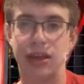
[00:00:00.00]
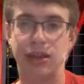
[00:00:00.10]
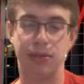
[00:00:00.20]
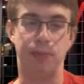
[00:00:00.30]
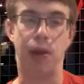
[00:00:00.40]

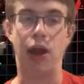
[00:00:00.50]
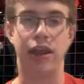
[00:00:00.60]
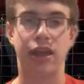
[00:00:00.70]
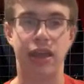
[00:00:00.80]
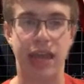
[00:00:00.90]
But
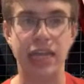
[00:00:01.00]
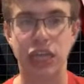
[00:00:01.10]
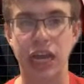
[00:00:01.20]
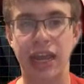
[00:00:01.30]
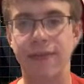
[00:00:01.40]
he's
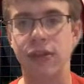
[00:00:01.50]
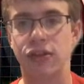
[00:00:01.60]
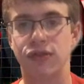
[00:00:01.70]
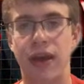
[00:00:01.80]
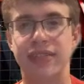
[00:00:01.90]
going to give you those
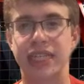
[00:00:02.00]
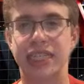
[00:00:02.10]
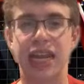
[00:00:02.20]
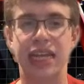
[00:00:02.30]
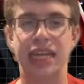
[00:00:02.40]
5-6
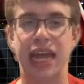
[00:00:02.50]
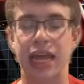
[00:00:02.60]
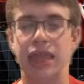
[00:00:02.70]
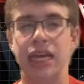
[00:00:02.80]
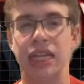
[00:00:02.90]
innings. And I
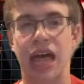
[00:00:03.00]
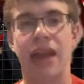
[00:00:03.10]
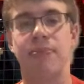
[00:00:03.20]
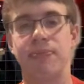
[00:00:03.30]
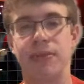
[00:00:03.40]
think a
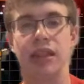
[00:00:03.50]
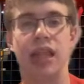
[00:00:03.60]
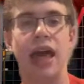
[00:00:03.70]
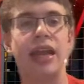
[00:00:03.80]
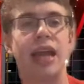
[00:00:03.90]
lot
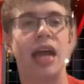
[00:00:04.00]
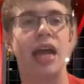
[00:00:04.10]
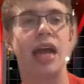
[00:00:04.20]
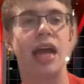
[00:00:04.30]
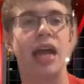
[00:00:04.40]
of guys
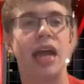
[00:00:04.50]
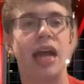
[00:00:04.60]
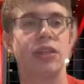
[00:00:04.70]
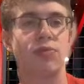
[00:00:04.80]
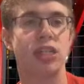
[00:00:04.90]
on this
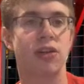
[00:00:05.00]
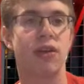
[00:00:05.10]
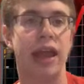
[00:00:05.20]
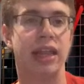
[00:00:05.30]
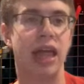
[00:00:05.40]
roster and a
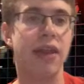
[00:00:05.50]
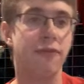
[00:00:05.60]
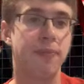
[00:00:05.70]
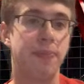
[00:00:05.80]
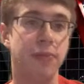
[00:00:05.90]
lot of
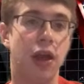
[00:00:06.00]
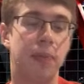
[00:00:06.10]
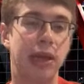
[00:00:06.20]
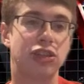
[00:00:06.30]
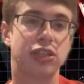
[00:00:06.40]
young
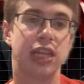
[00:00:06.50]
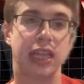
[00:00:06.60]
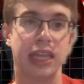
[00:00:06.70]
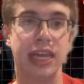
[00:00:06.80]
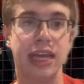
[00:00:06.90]
pitchers in the
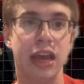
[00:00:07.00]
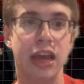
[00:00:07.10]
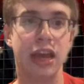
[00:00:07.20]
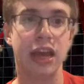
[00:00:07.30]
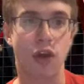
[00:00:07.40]
league
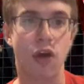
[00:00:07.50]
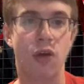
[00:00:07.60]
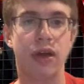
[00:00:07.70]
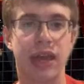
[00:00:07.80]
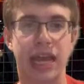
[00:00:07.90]
overall
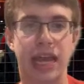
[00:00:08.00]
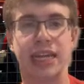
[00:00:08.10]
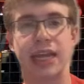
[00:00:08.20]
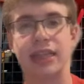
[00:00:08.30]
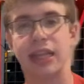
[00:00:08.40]
can
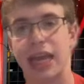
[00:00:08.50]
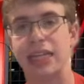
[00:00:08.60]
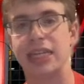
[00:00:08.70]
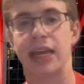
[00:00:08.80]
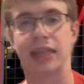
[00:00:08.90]

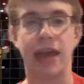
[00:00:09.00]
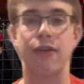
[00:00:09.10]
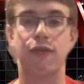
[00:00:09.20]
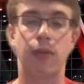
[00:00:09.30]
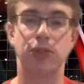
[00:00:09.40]
take that from
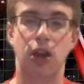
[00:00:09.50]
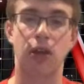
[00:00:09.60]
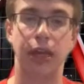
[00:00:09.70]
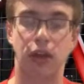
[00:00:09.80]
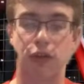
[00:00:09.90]
Charlie and
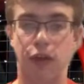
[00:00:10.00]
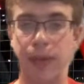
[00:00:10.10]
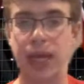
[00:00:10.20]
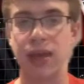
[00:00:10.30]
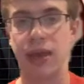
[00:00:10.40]
learn from it
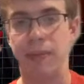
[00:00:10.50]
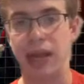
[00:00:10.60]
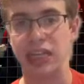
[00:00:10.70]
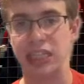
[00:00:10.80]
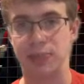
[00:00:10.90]
because
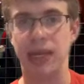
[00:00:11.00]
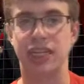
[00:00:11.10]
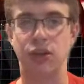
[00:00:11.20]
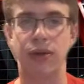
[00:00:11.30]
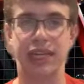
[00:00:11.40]
he's been so
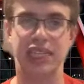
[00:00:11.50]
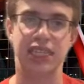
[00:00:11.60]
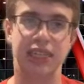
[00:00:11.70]
consistent.